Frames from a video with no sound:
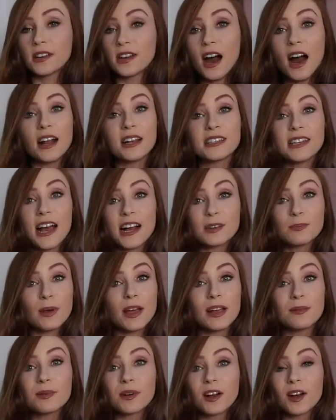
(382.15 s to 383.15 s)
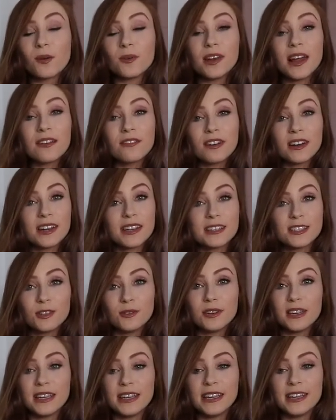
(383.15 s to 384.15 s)
or contact paper or whatever it is
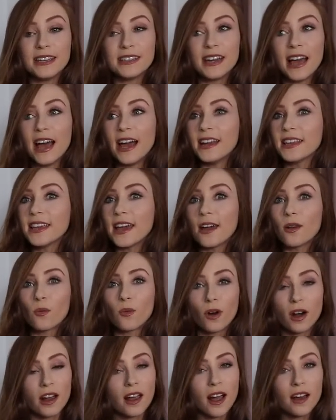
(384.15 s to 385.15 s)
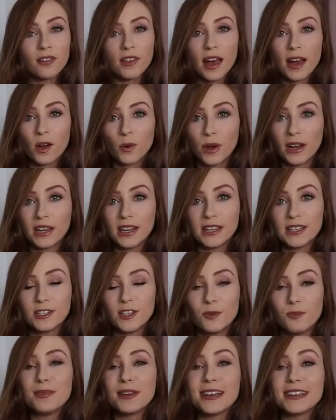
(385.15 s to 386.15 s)
you need and get working on that quickly
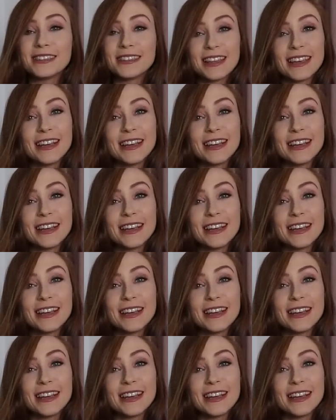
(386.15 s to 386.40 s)
too because